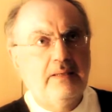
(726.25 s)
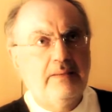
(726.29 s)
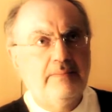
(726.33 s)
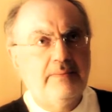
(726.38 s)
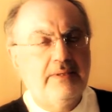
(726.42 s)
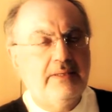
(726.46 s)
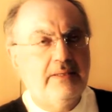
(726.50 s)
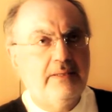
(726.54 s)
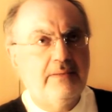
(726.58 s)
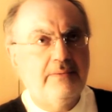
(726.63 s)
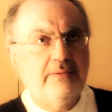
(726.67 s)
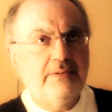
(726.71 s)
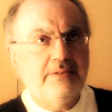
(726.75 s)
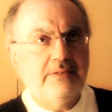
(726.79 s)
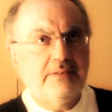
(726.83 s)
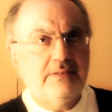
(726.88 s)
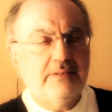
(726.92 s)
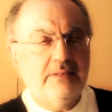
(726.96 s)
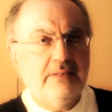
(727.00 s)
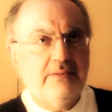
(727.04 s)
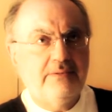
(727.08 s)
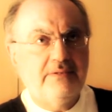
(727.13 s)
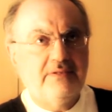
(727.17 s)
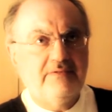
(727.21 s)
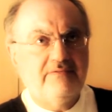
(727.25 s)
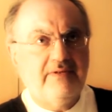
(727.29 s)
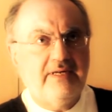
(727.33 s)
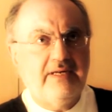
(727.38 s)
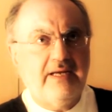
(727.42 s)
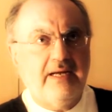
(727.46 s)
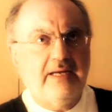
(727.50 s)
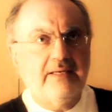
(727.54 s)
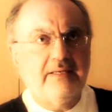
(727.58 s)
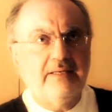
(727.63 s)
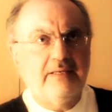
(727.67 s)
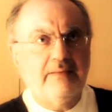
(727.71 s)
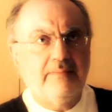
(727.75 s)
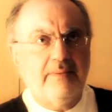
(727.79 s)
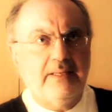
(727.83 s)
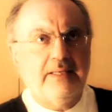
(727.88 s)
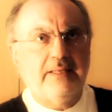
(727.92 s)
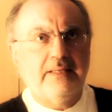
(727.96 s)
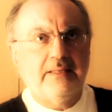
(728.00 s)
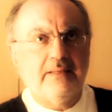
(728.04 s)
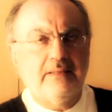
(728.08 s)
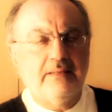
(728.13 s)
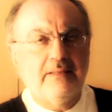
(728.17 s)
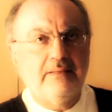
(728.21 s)
I mean, he was a very angry
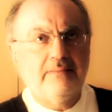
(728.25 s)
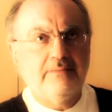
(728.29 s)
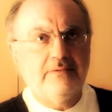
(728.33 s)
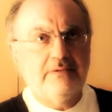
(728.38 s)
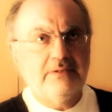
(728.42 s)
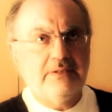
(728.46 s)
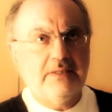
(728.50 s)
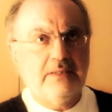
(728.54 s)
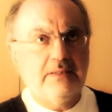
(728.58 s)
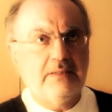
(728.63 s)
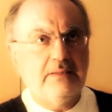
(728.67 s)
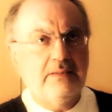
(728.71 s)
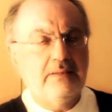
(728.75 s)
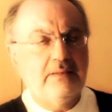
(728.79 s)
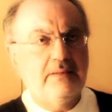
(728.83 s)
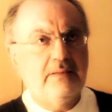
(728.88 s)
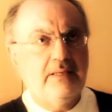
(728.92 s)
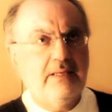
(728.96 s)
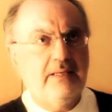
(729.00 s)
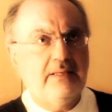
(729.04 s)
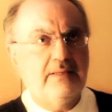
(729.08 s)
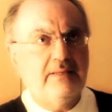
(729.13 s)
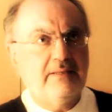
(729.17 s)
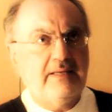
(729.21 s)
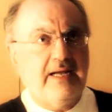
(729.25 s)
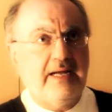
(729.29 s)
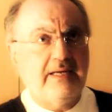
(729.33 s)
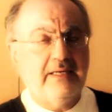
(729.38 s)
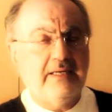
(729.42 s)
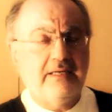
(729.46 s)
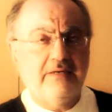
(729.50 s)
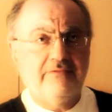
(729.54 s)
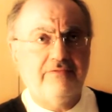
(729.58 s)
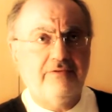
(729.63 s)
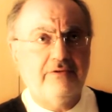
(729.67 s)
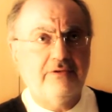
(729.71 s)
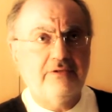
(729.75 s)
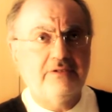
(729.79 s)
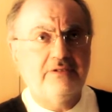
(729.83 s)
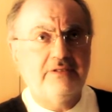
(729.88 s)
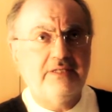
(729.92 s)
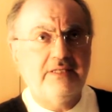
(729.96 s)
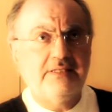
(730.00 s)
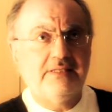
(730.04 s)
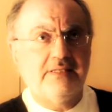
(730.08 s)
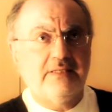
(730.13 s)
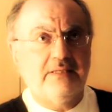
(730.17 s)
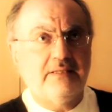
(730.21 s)
man, Musa, and angry for good
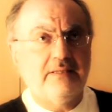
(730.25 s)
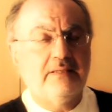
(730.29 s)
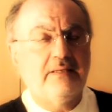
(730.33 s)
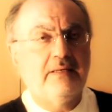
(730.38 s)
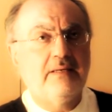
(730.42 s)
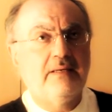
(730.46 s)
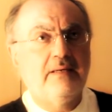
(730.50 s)
reason.